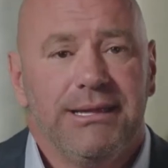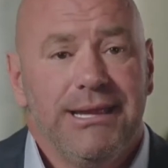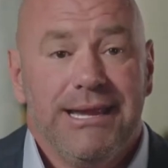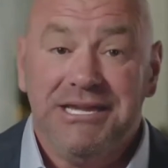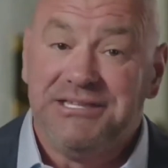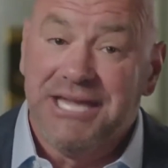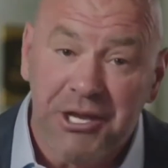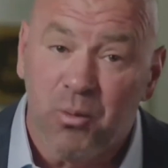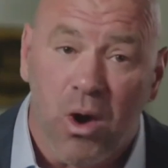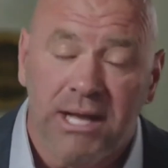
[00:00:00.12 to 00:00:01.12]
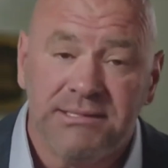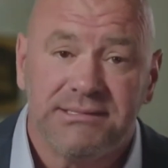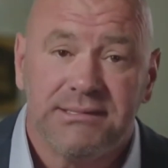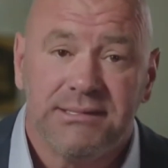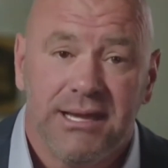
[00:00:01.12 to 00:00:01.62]
He did it
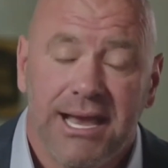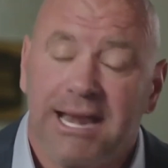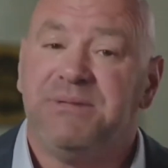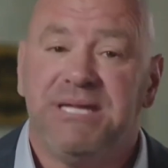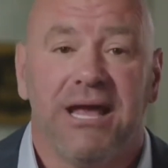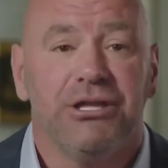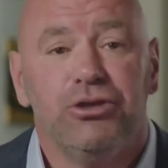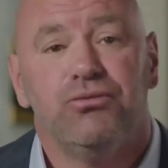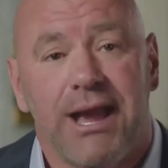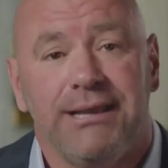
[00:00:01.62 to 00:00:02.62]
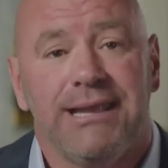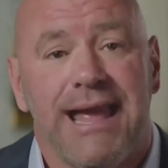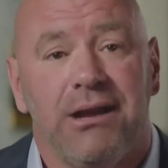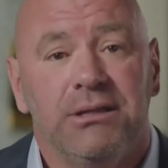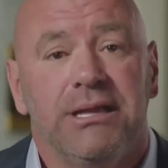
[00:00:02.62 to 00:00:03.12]
once, and I'm telling you right
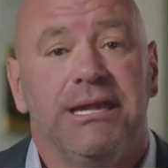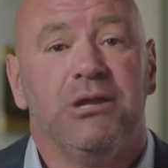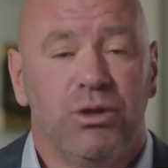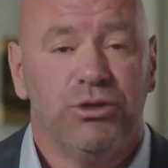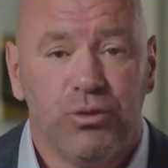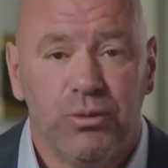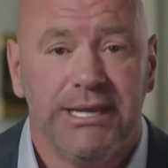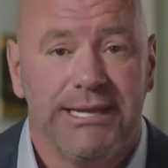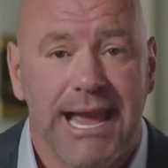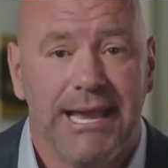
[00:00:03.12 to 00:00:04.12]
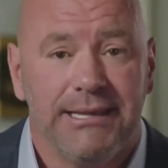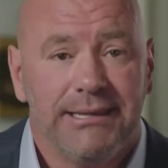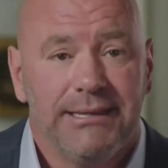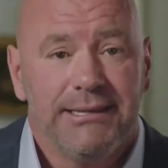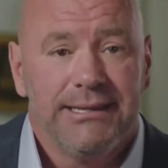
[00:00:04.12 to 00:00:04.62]
now, he will do it again.
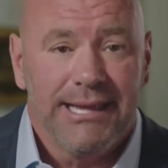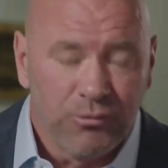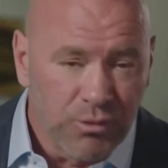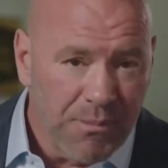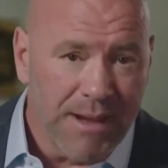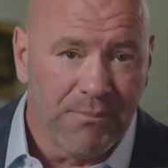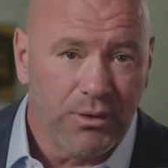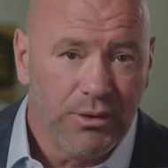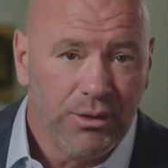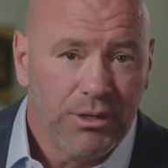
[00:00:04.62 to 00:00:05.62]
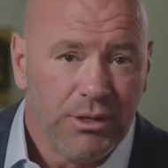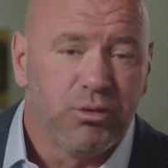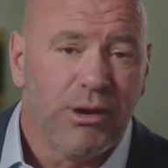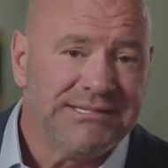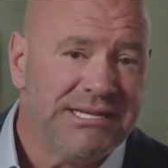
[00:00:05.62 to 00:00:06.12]
And remember,
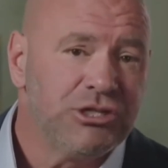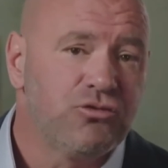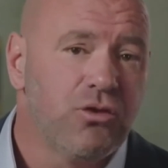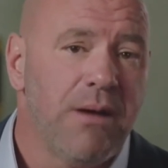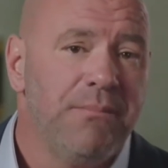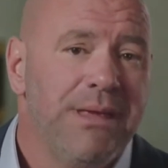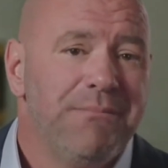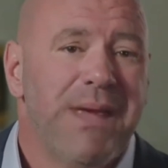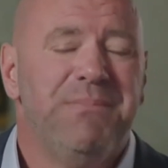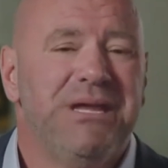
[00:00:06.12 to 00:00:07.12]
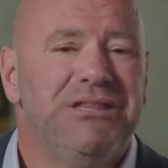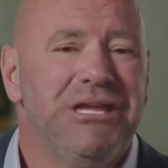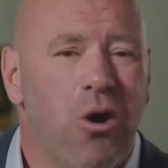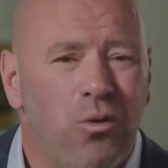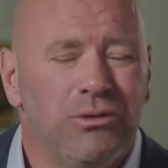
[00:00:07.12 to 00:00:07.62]
President Trump may be the
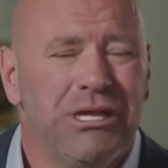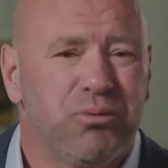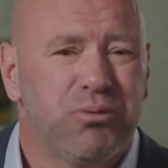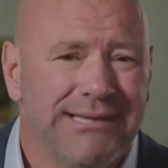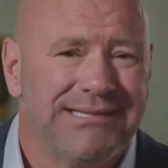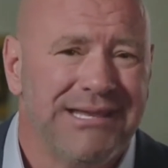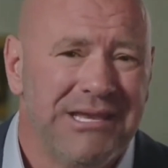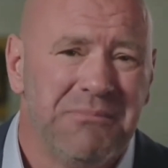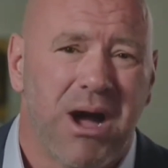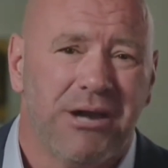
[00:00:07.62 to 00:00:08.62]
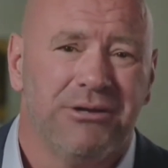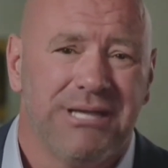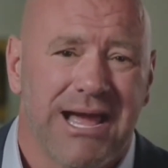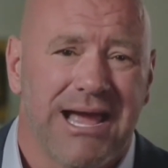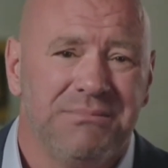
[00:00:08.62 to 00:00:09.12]
only president in modern
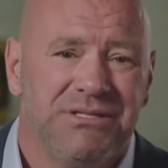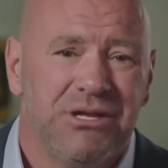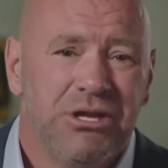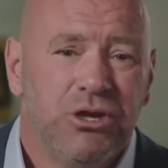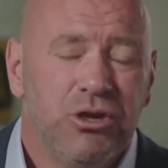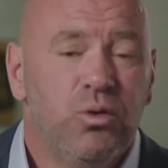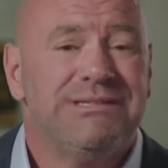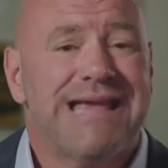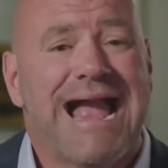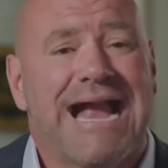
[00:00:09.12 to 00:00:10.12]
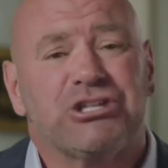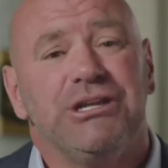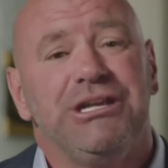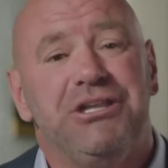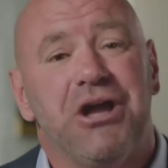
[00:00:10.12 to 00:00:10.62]
times who has
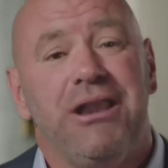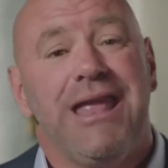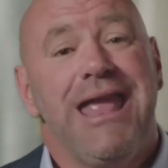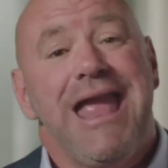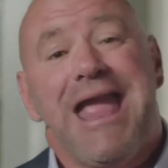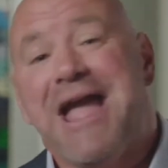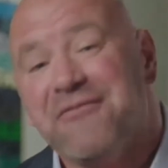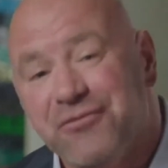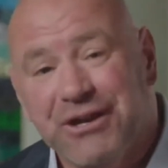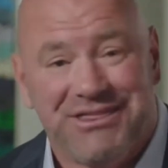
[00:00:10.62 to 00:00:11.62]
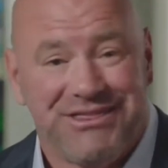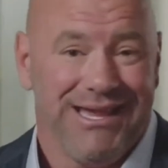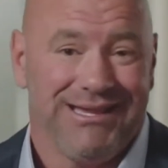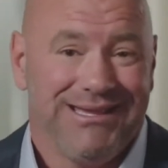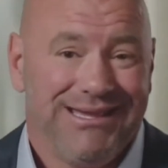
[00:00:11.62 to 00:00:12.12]
actually done
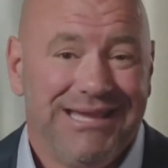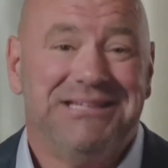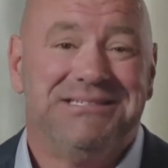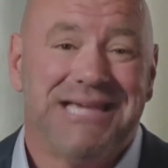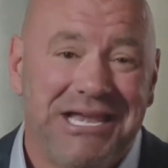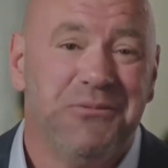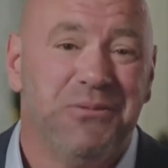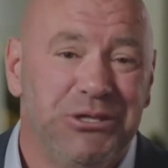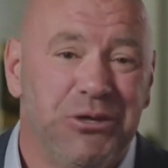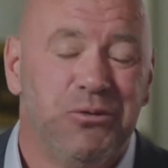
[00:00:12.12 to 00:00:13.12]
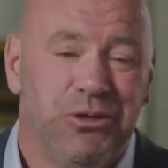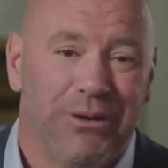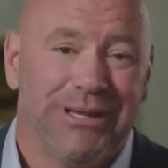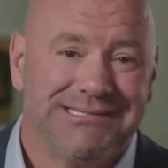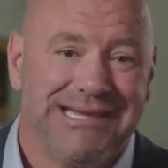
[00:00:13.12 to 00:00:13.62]
everything he said he would do
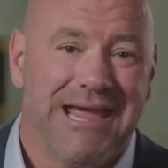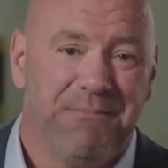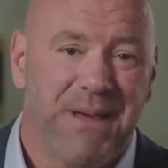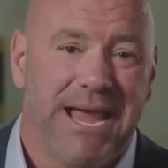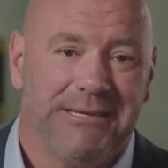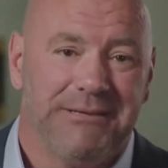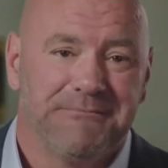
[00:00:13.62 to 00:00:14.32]
during his campaign.